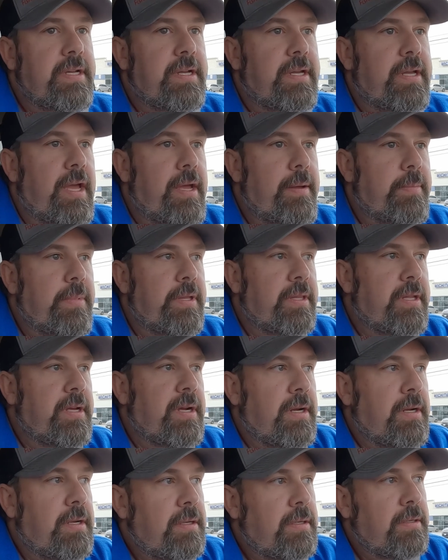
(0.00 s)
that came in
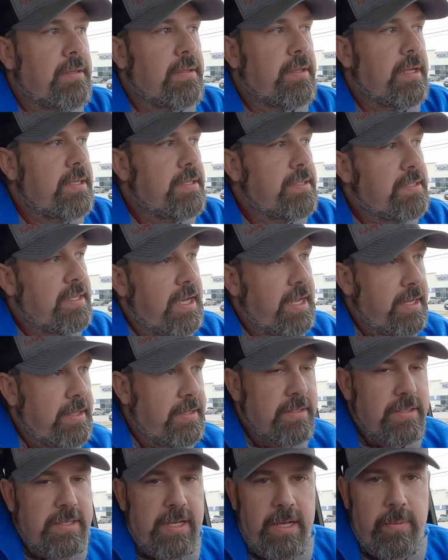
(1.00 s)
there, and they sat at
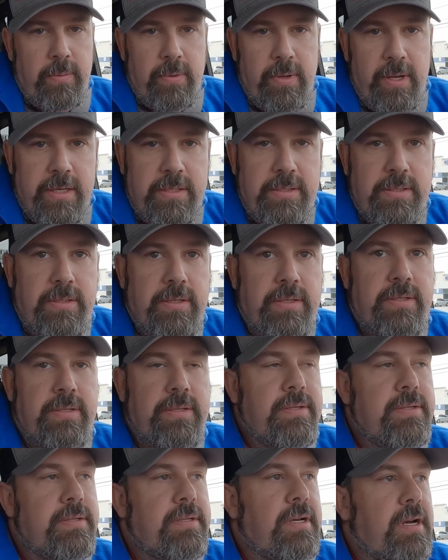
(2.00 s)
the table next to us
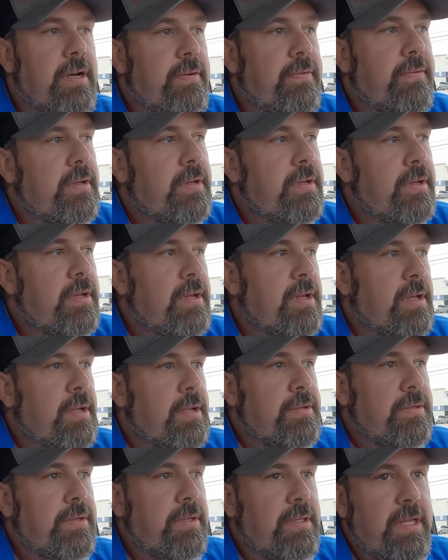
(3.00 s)
and stuff.
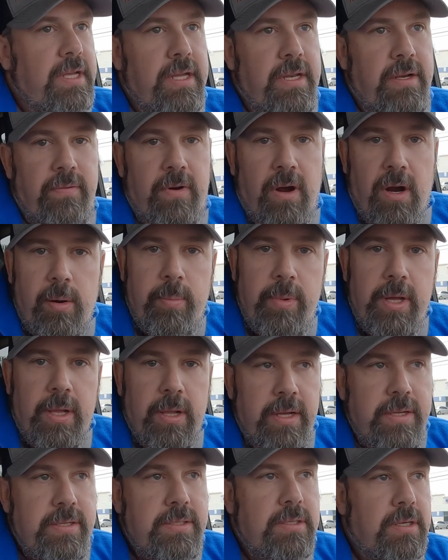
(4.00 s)
So at the end of our
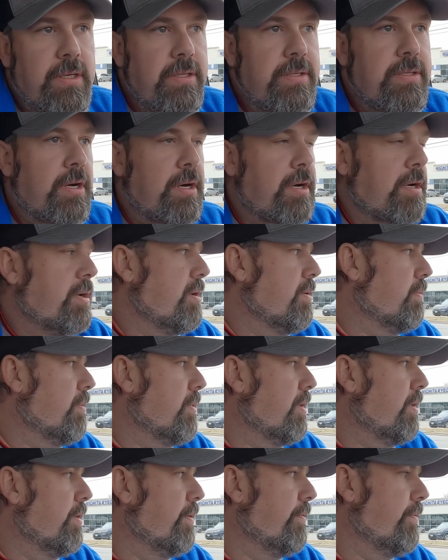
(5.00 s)
meal, I started talking to
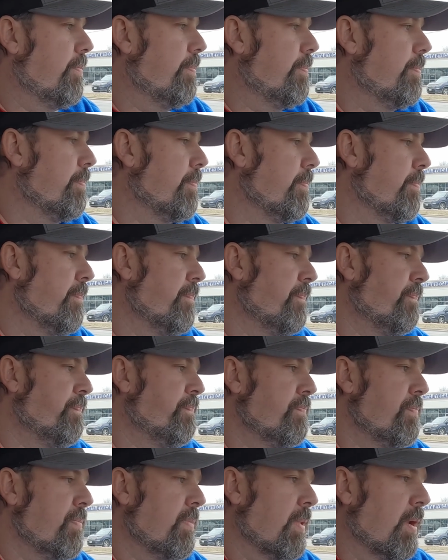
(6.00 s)
one of them.
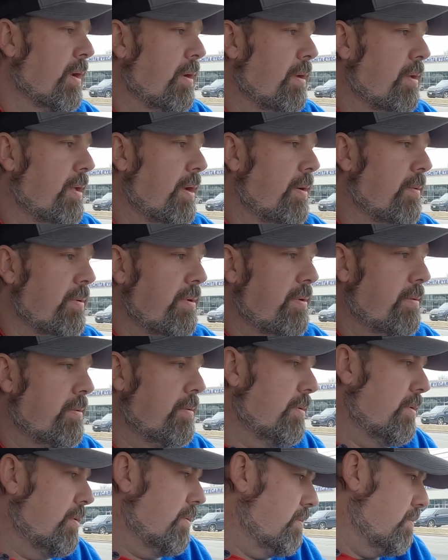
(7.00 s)
They were
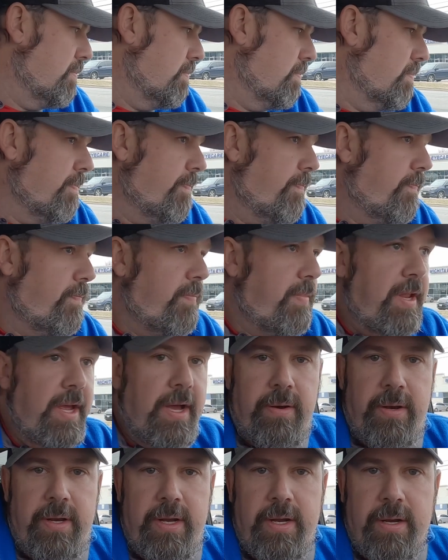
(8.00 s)

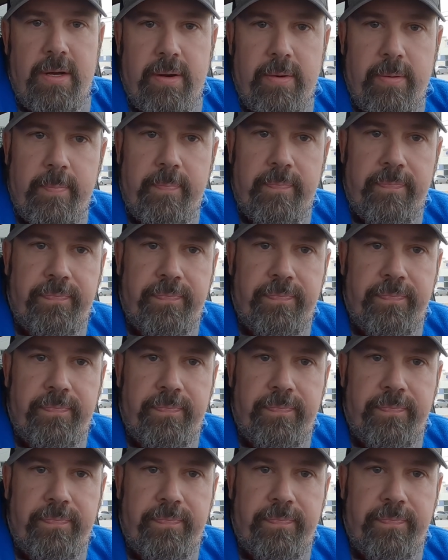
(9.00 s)
down here